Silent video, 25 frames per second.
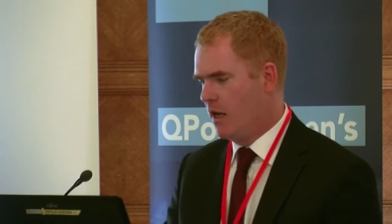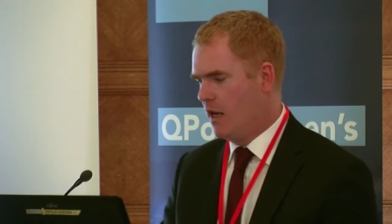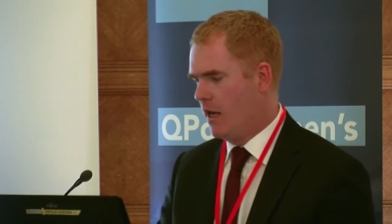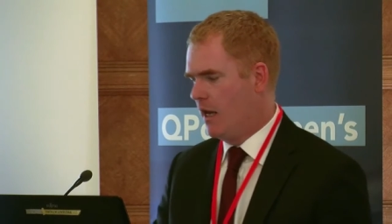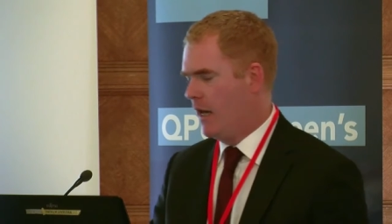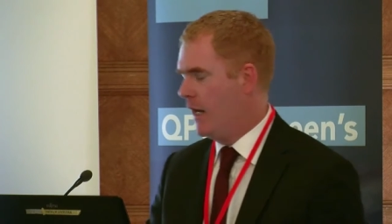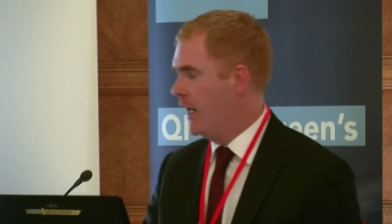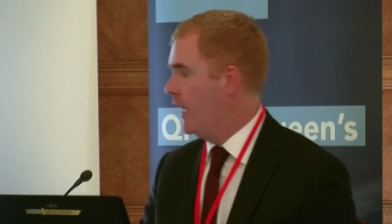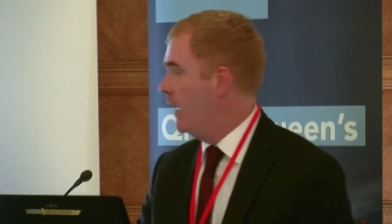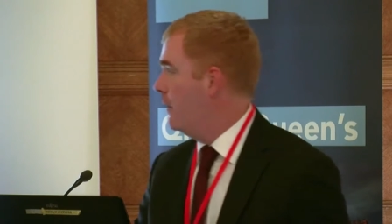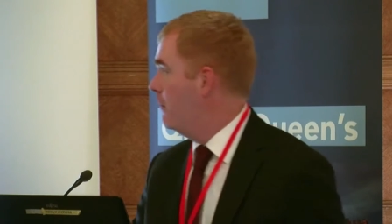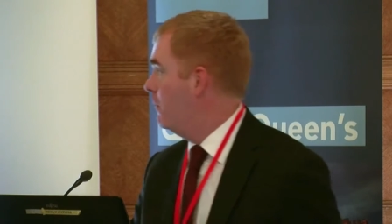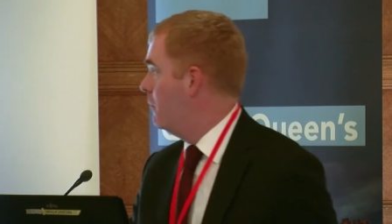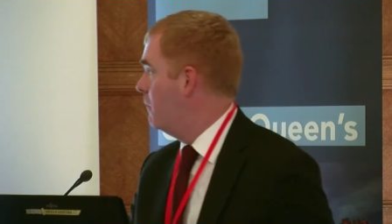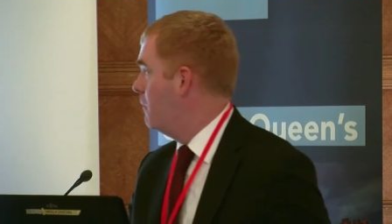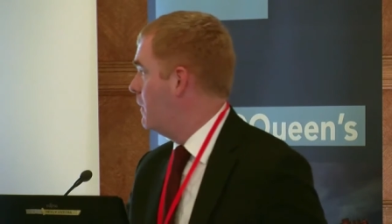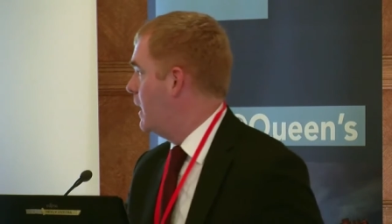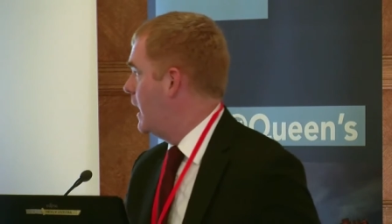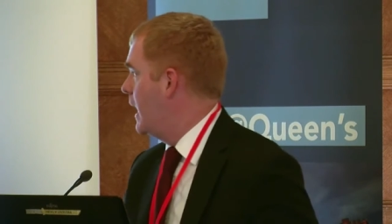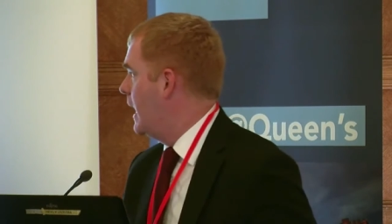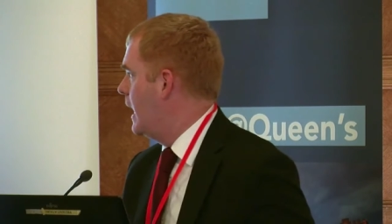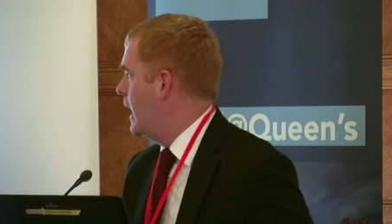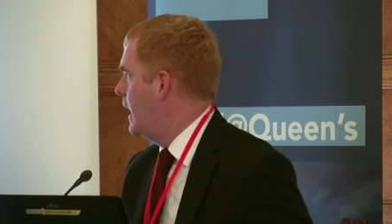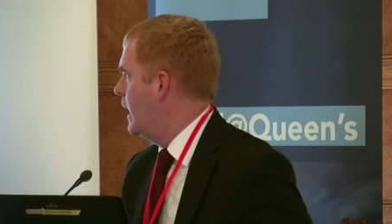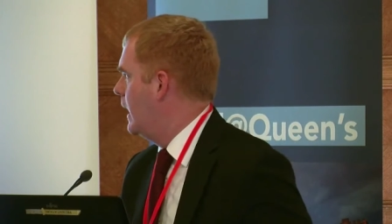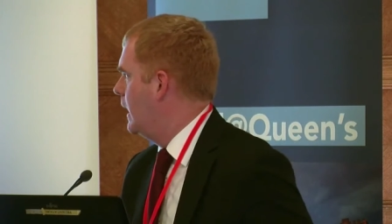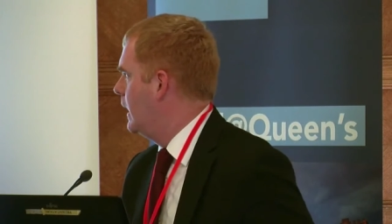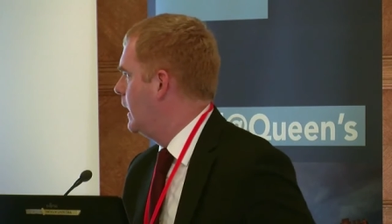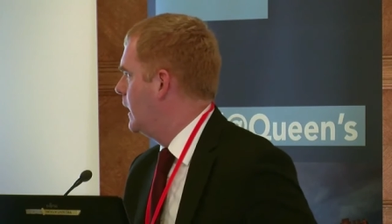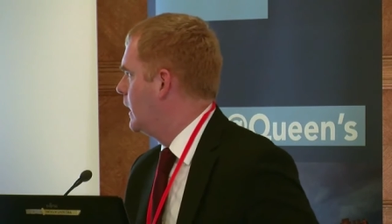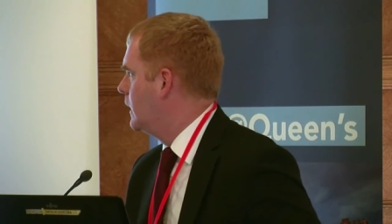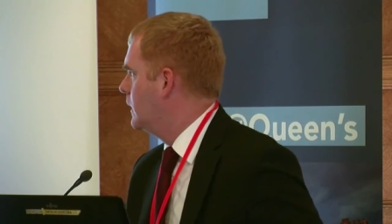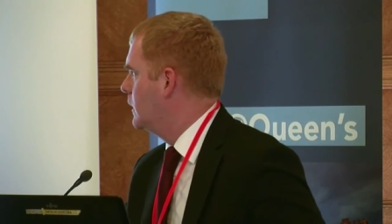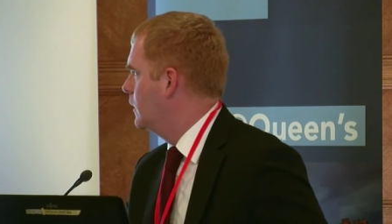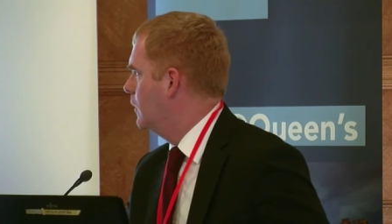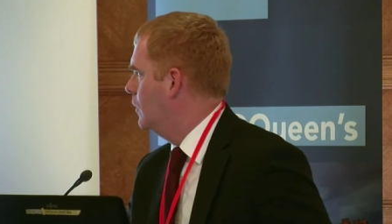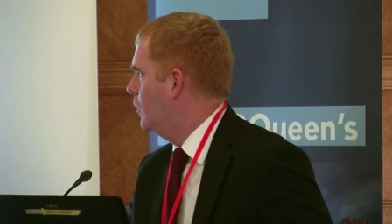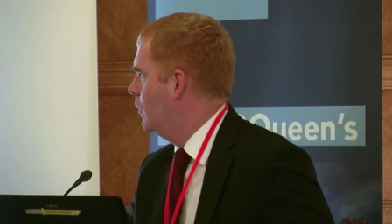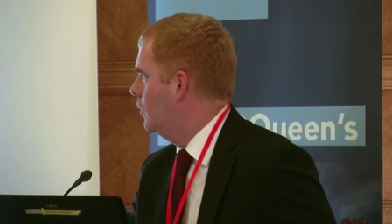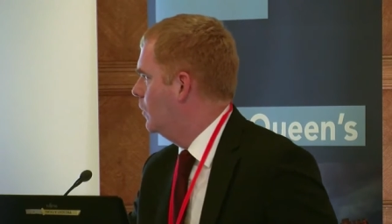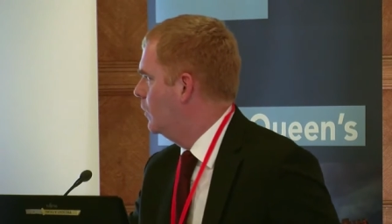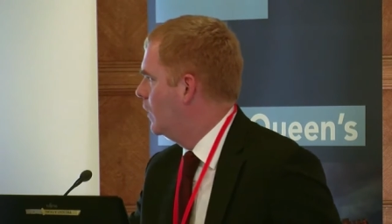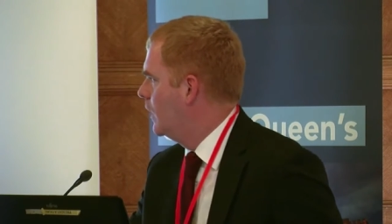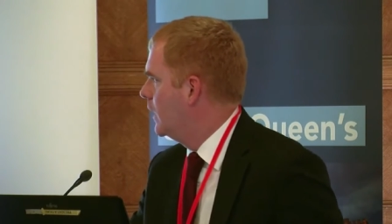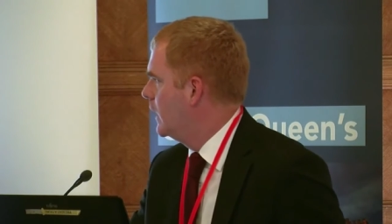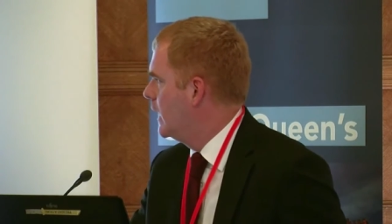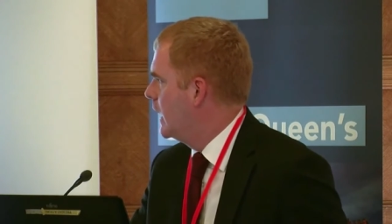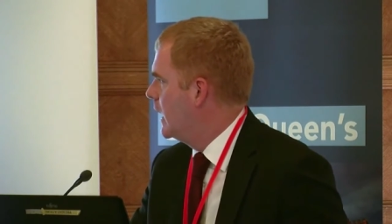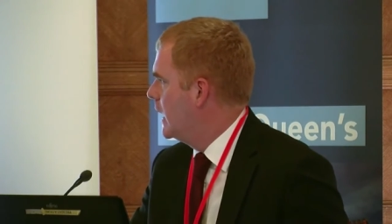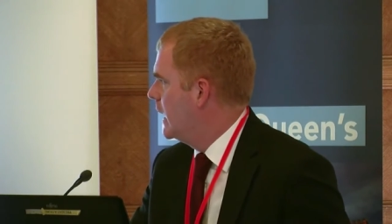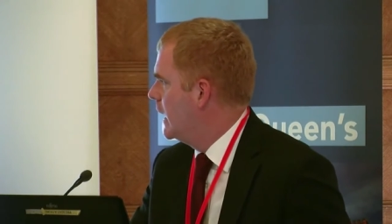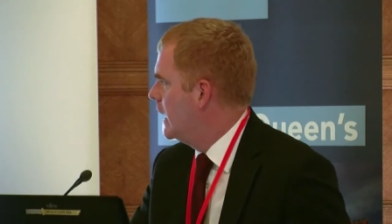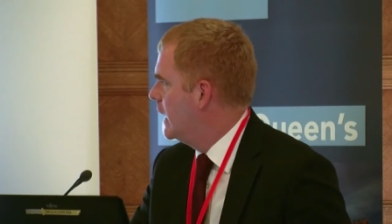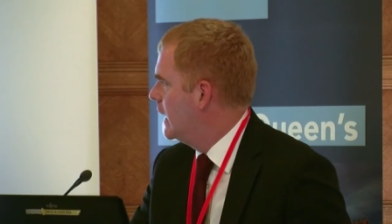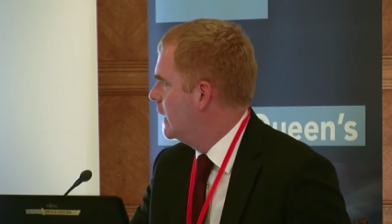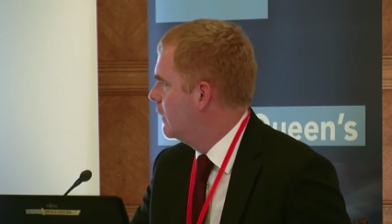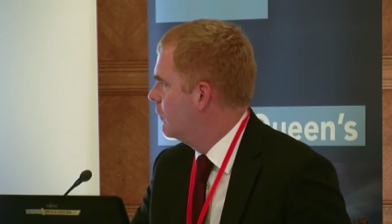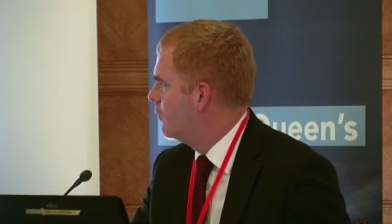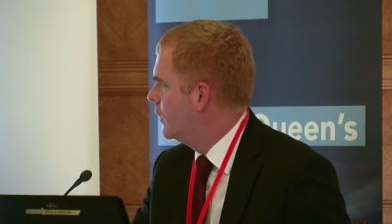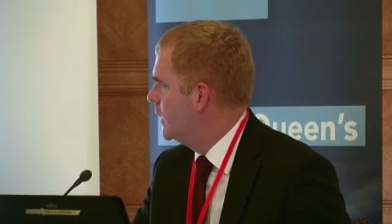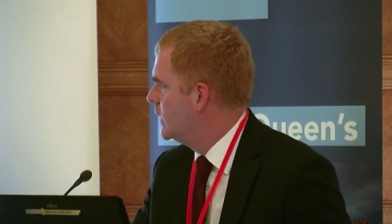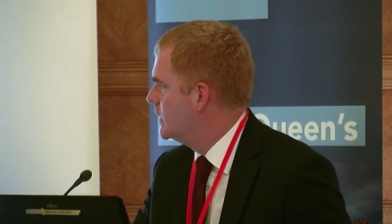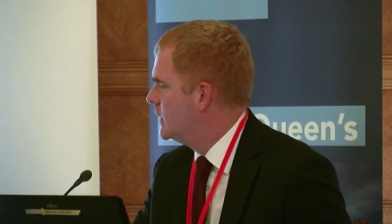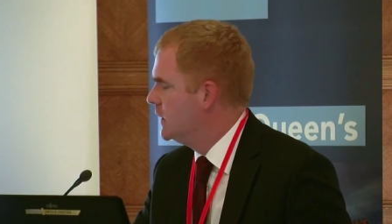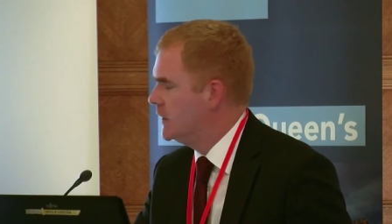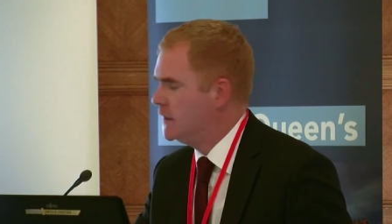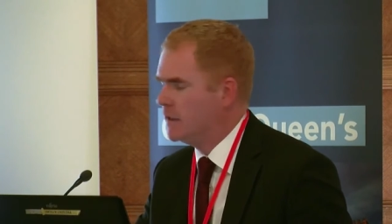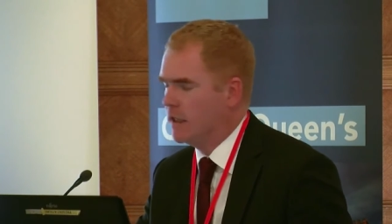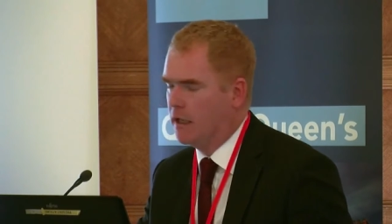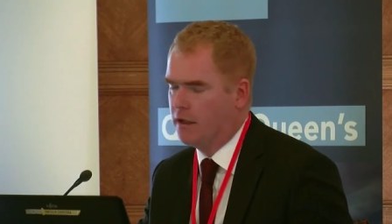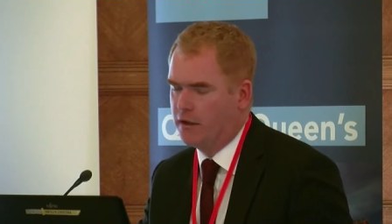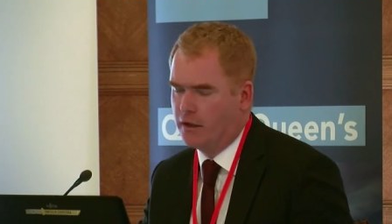in great detail.